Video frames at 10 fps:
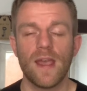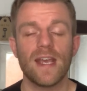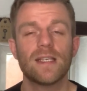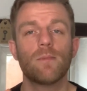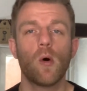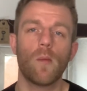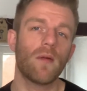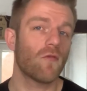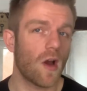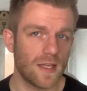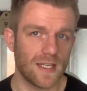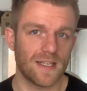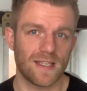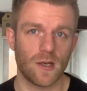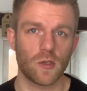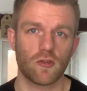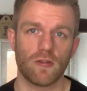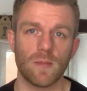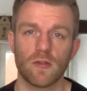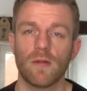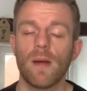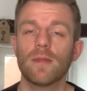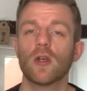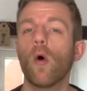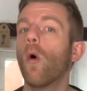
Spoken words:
It's important when writing a sales script to remember to